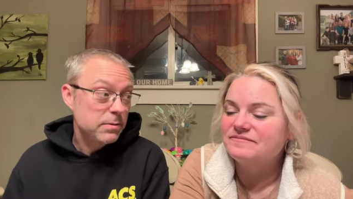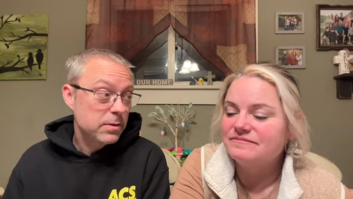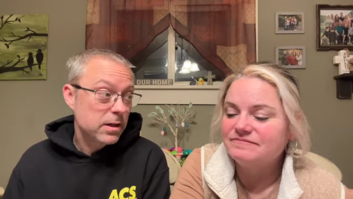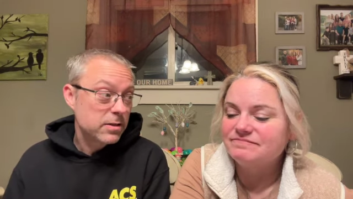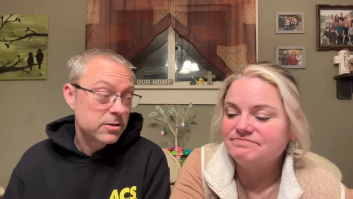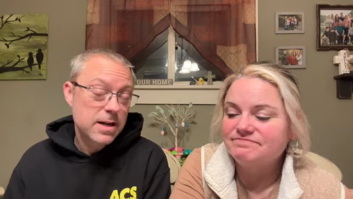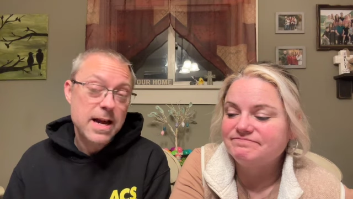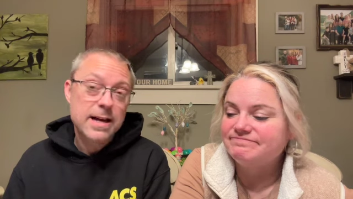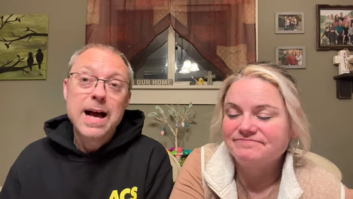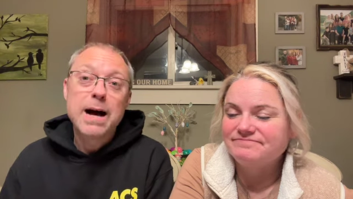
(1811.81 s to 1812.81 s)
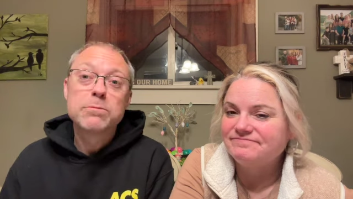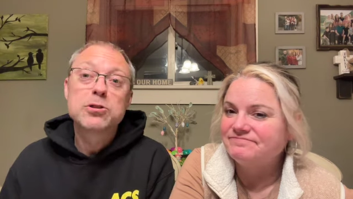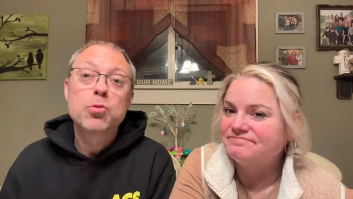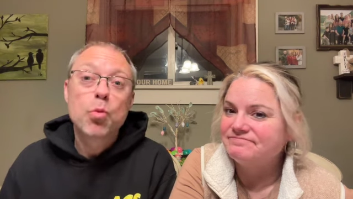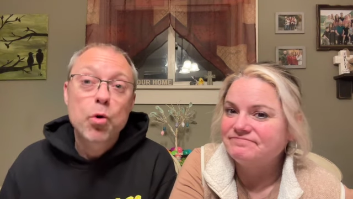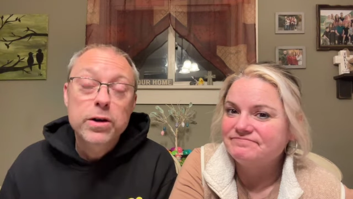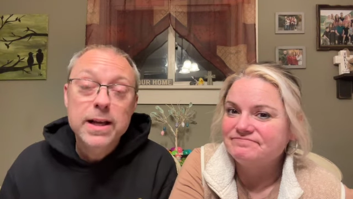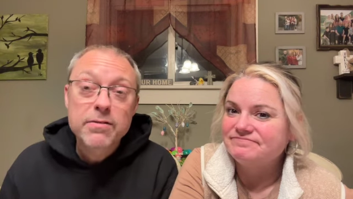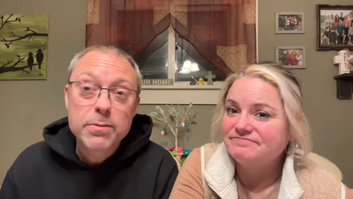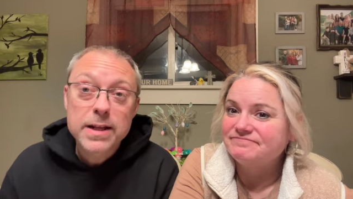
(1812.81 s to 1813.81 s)
Speaker 1: me on track. I'm just warning
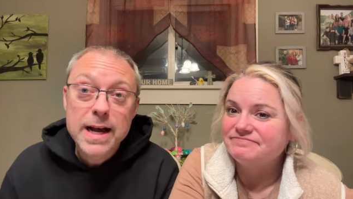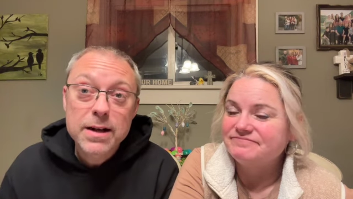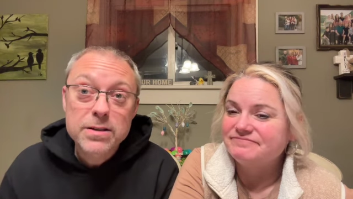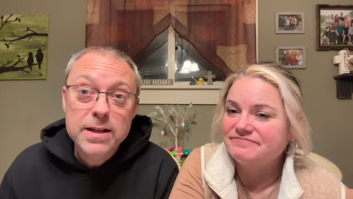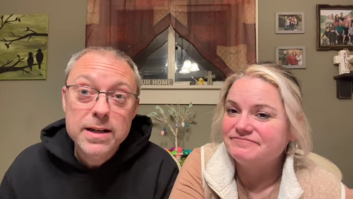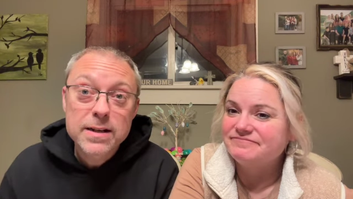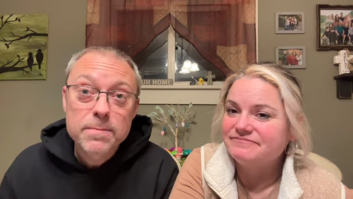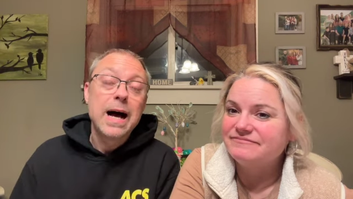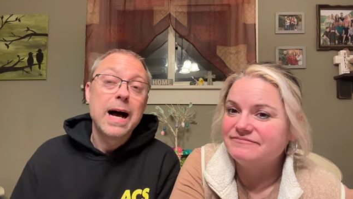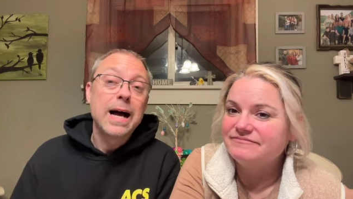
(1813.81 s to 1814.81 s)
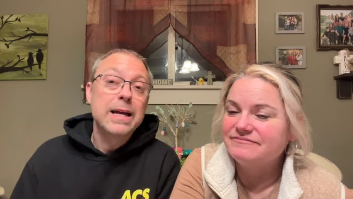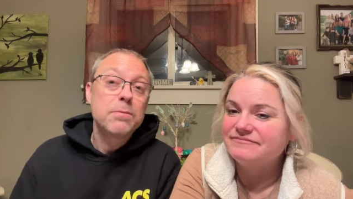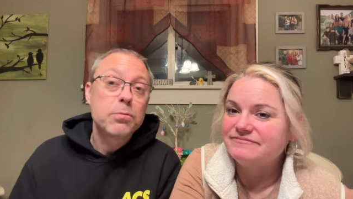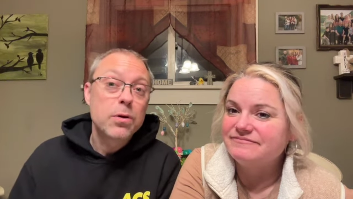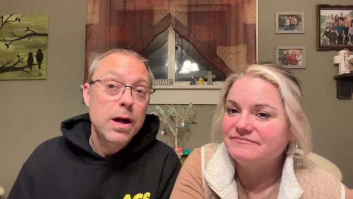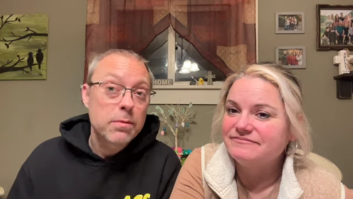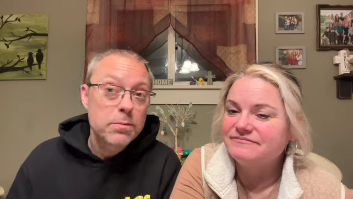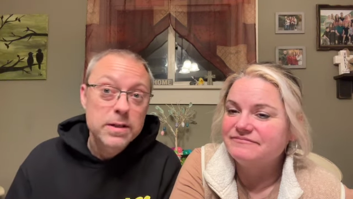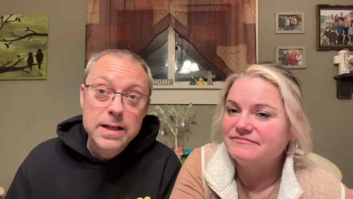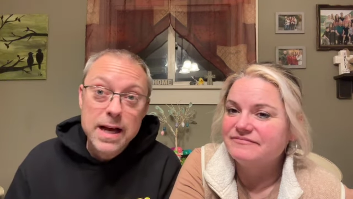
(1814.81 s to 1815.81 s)
everybody out there. I am
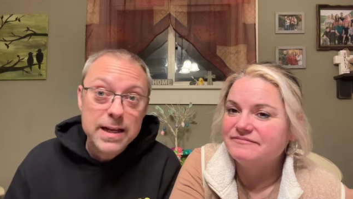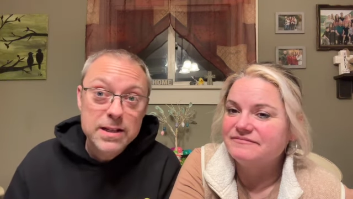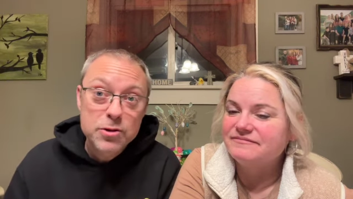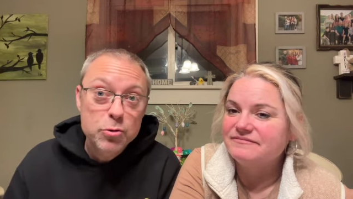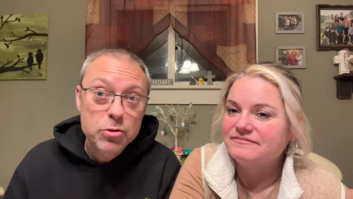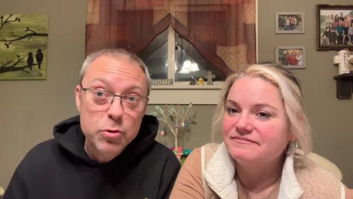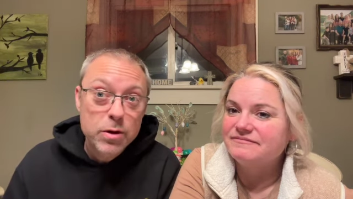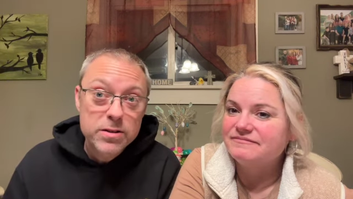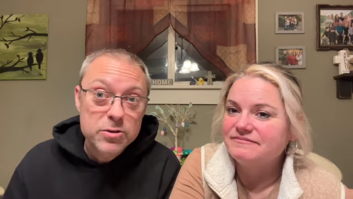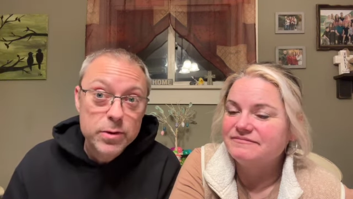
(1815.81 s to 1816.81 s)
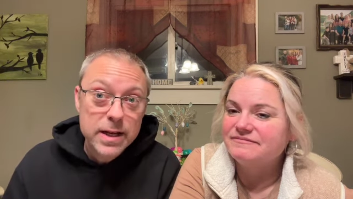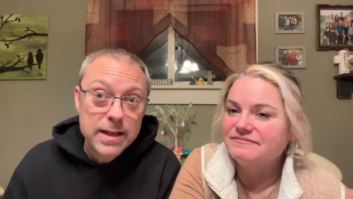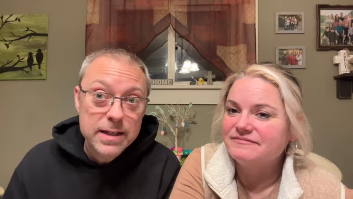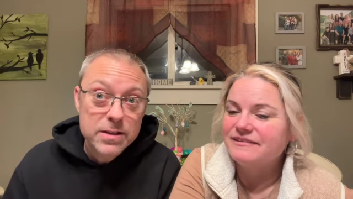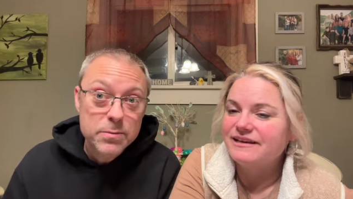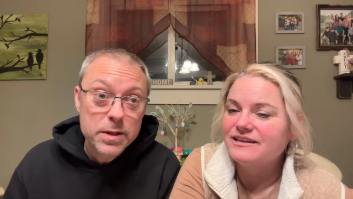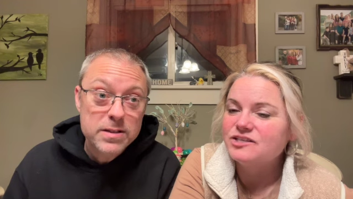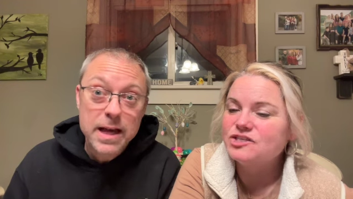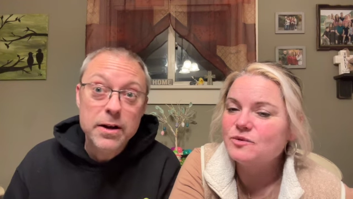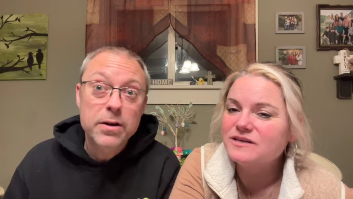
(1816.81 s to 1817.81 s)
probably not going to do real well this weekend either because
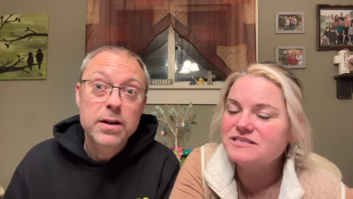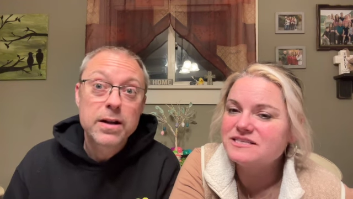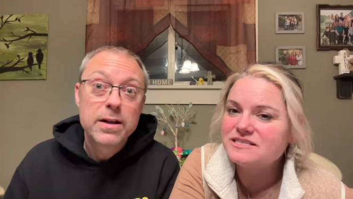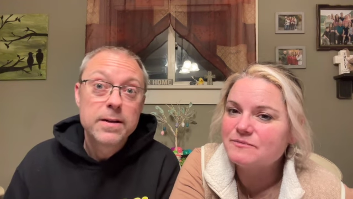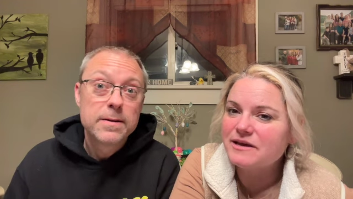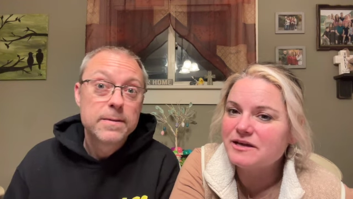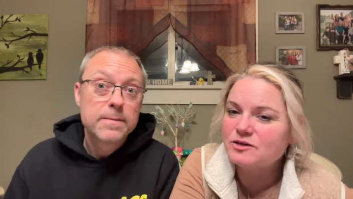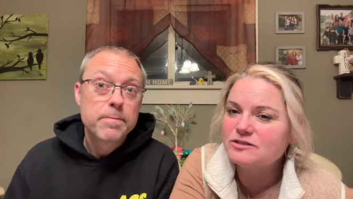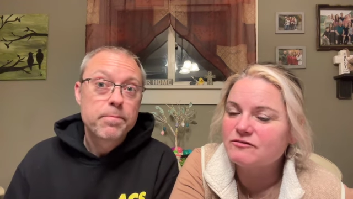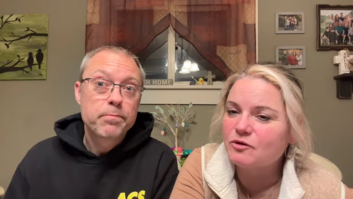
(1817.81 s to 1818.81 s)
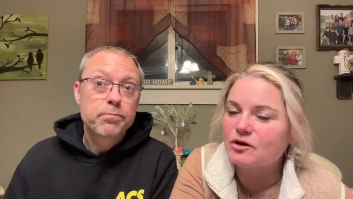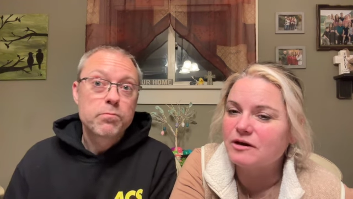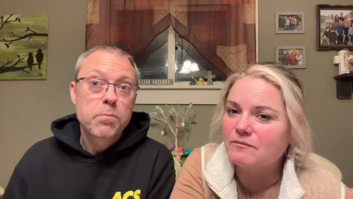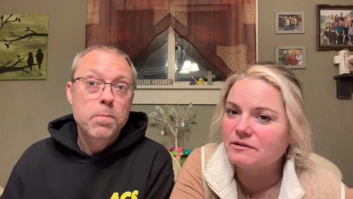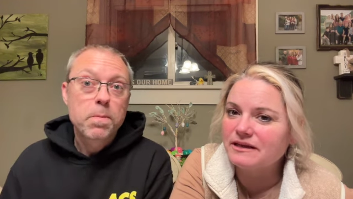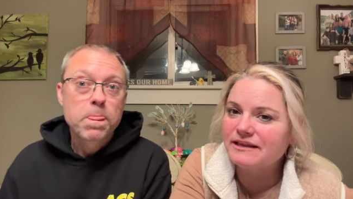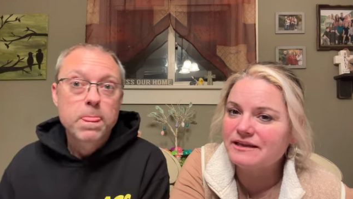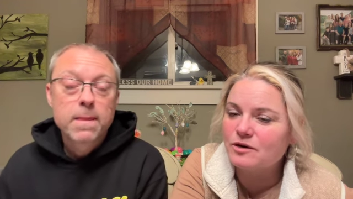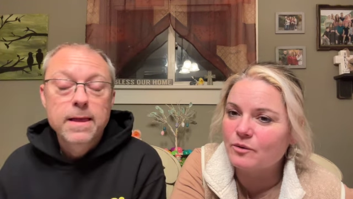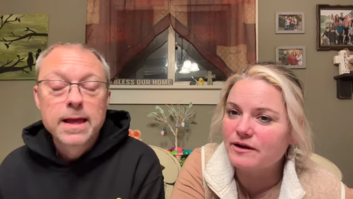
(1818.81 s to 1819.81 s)
do I you
Speaker 2: anticipate yourself completely
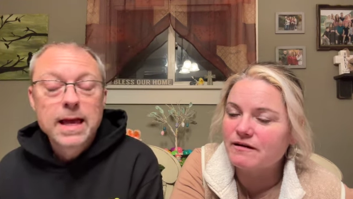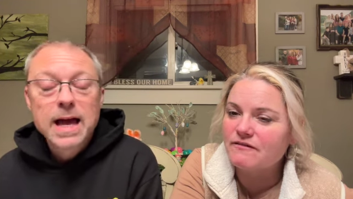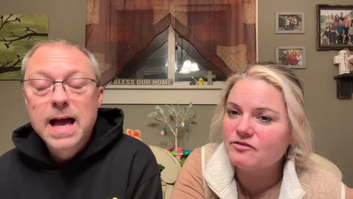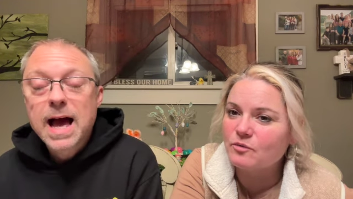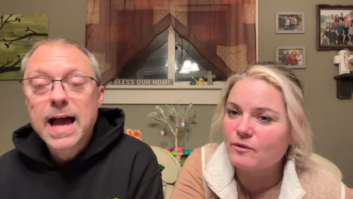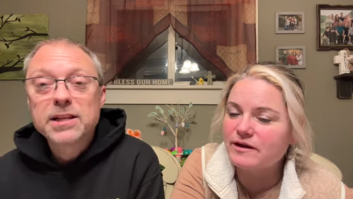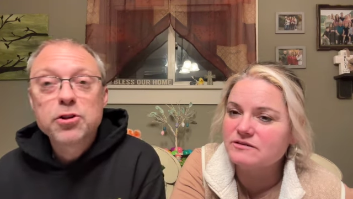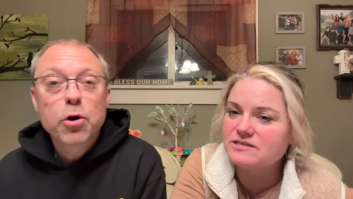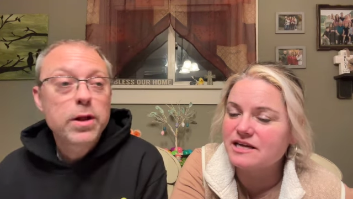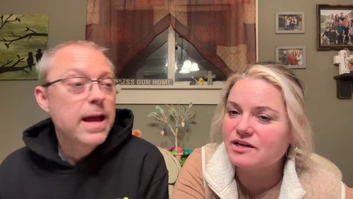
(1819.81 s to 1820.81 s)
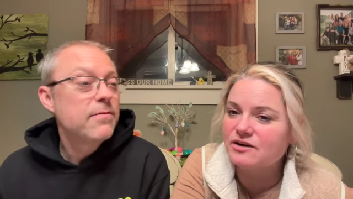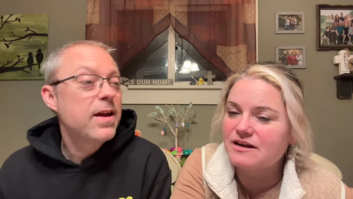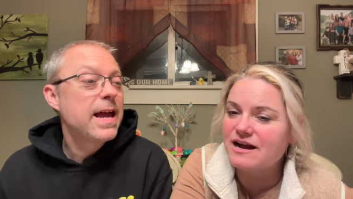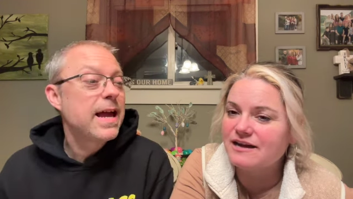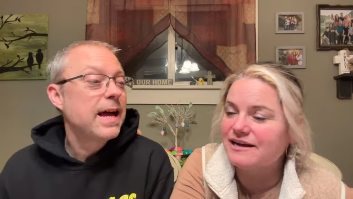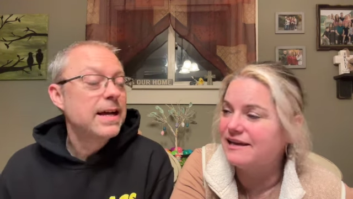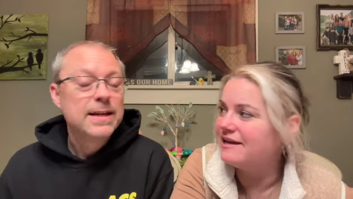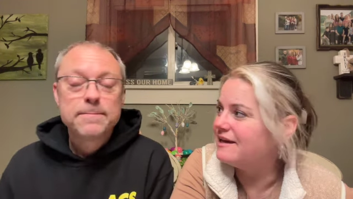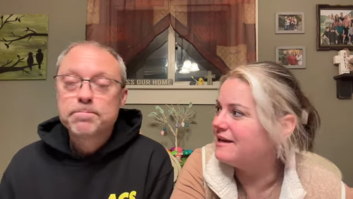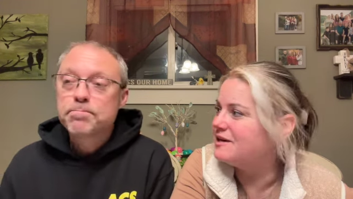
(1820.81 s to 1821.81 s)
going off the rails like have, you're not
Speaker 1: going to
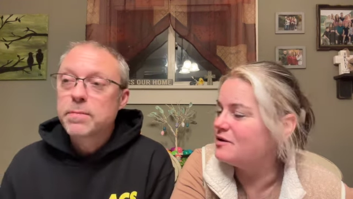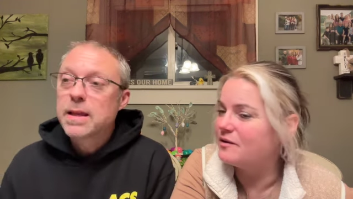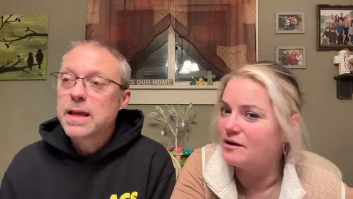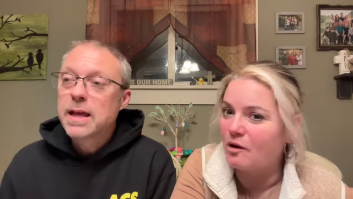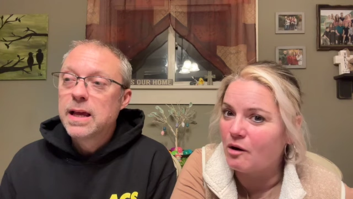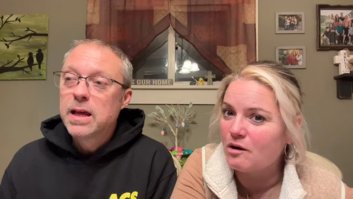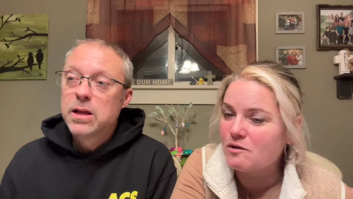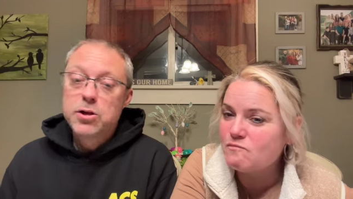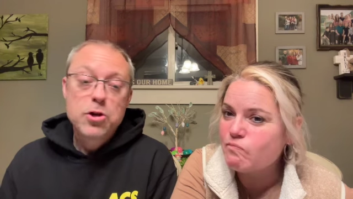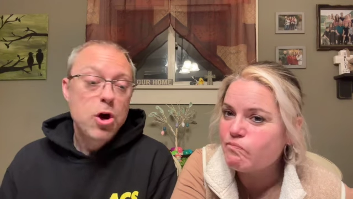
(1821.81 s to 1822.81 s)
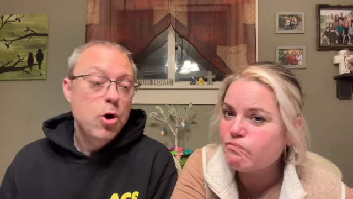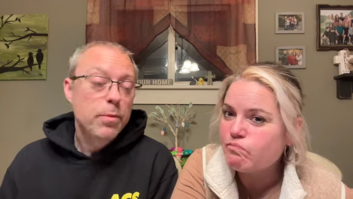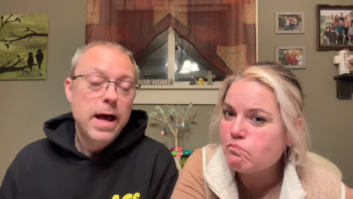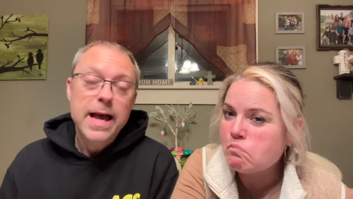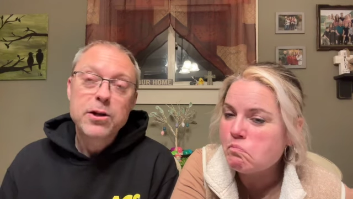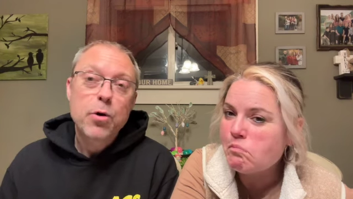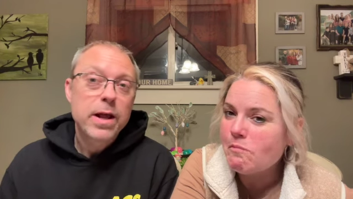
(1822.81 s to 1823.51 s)
eat keto at all? No, but I don't